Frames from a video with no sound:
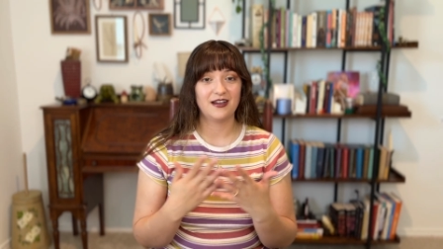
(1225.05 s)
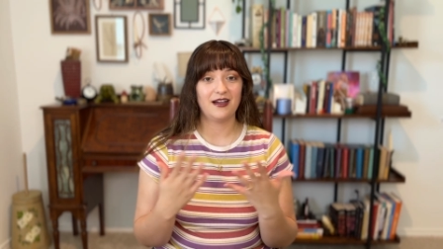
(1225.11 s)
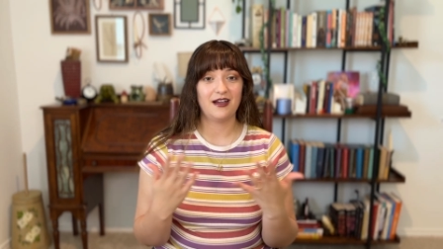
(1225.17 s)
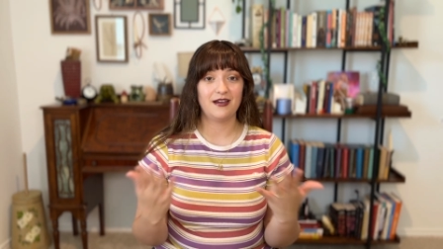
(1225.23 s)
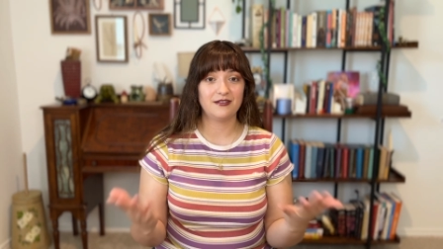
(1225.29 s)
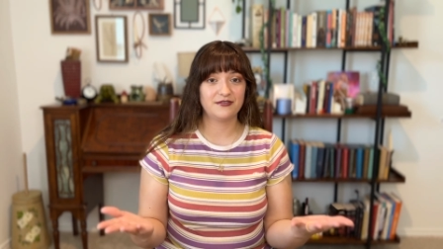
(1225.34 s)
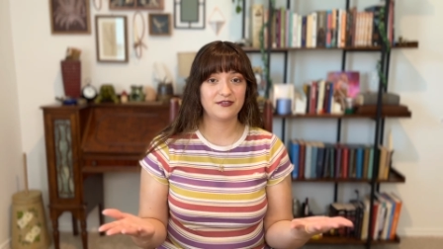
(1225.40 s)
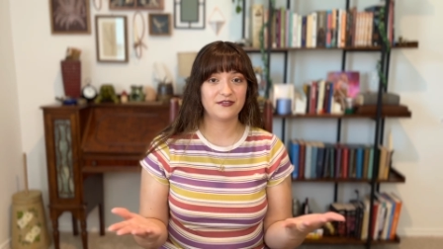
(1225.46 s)

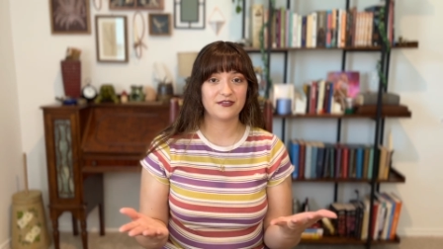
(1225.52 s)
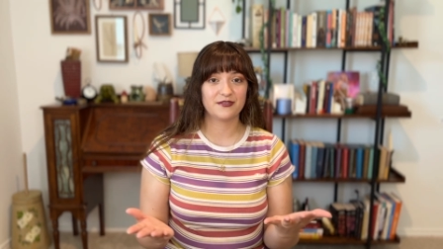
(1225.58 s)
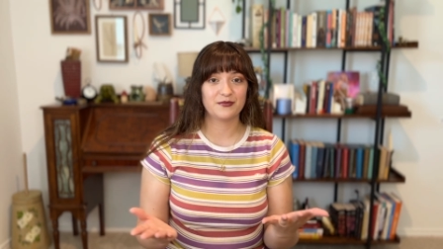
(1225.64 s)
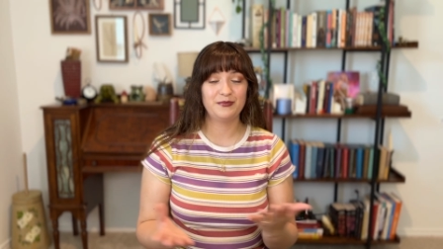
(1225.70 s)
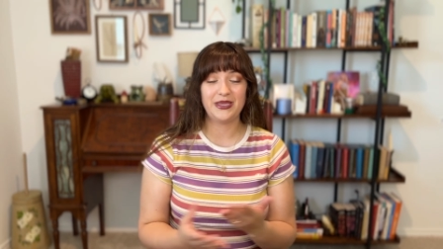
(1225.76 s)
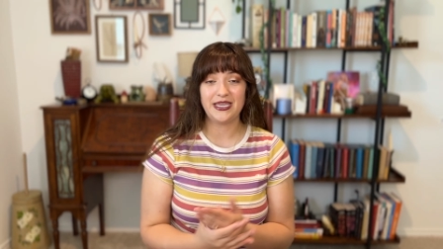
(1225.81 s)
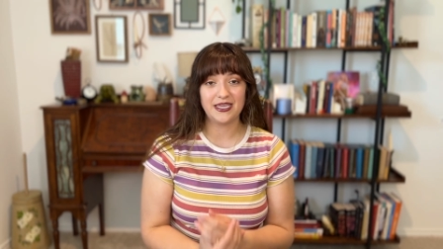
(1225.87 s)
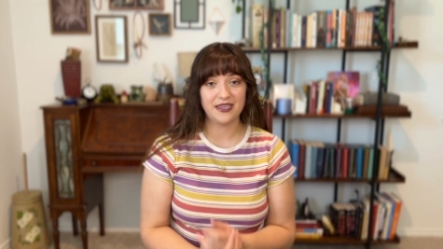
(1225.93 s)
of
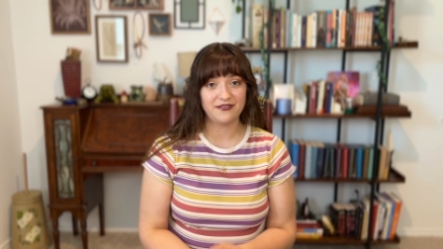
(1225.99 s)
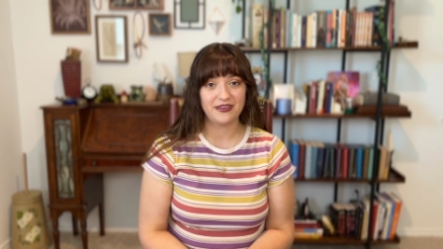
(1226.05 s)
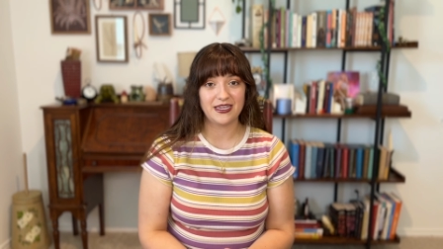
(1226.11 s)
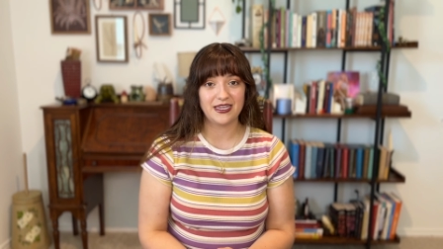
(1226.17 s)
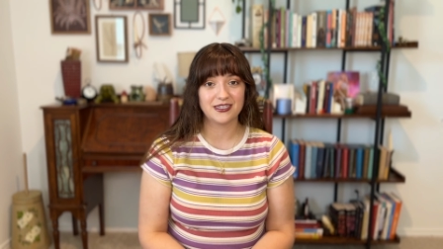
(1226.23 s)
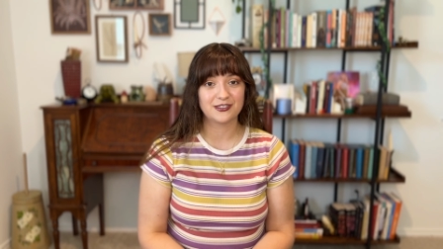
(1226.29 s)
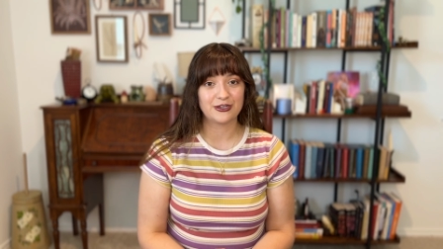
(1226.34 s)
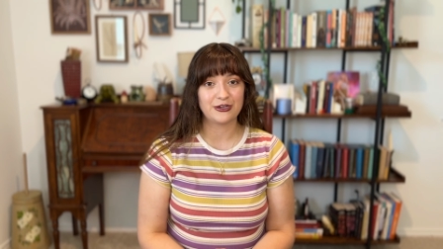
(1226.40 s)
me
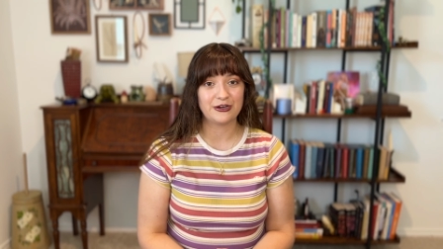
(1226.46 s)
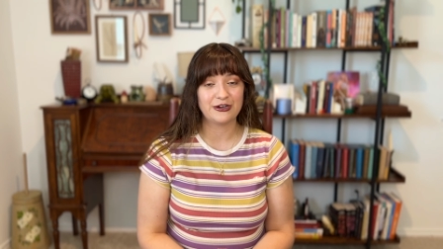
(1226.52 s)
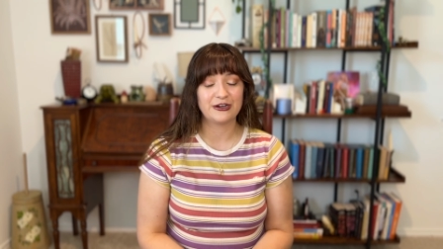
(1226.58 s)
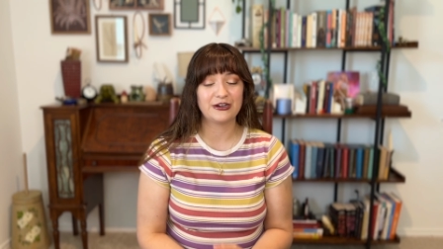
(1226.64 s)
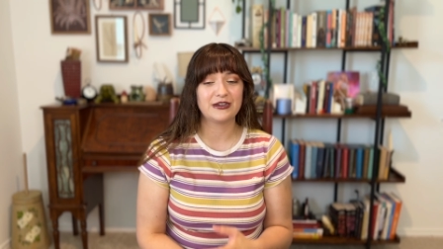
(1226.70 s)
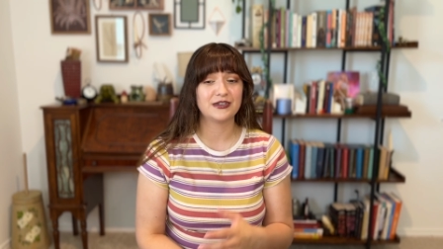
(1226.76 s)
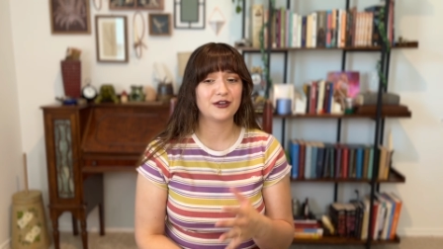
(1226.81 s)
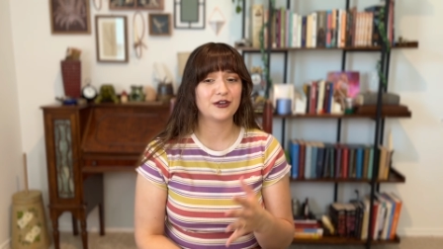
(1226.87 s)
giving it to
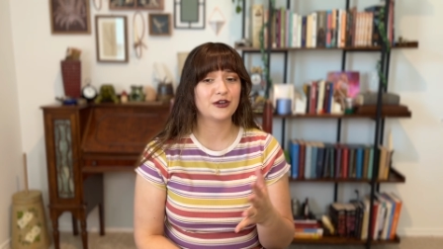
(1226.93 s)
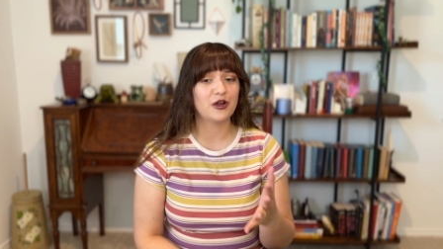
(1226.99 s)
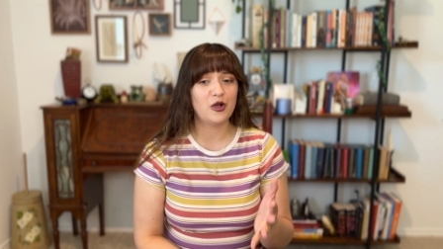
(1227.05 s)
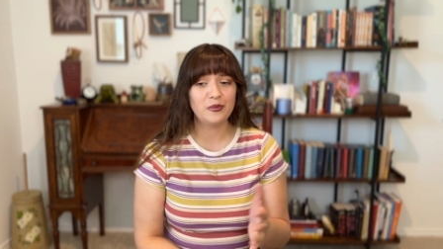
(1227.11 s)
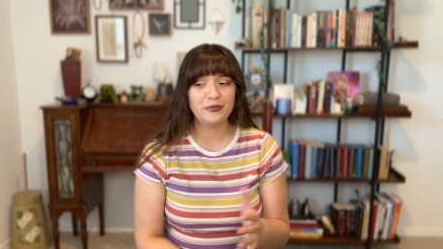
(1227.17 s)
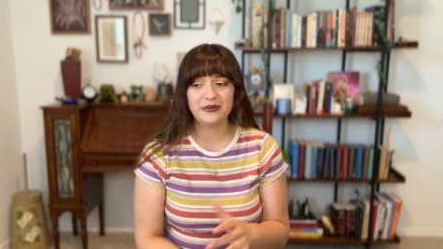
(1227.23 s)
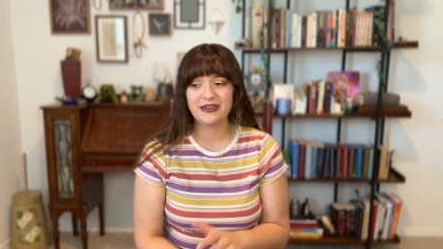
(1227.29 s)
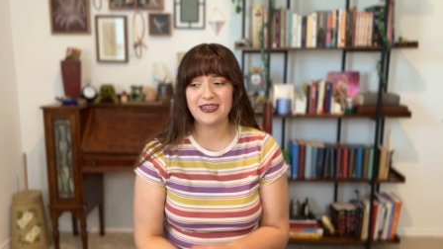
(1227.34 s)
her and her
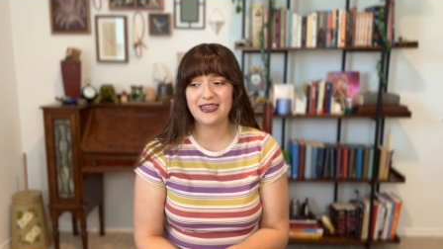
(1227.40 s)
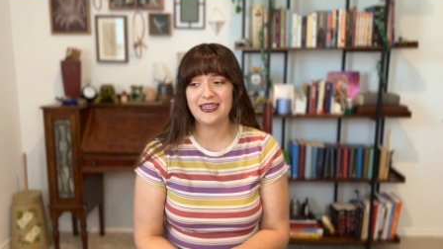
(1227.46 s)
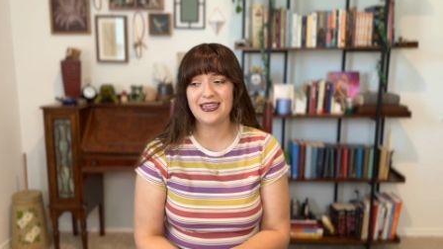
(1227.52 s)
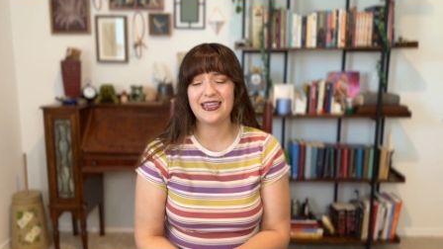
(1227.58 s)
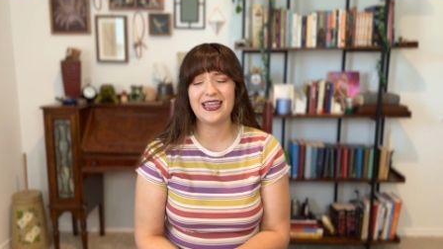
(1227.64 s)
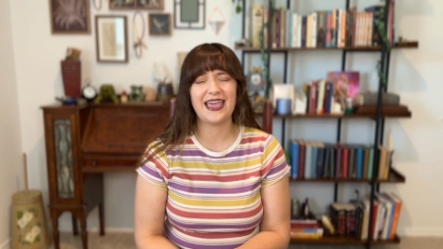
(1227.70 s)
opening it,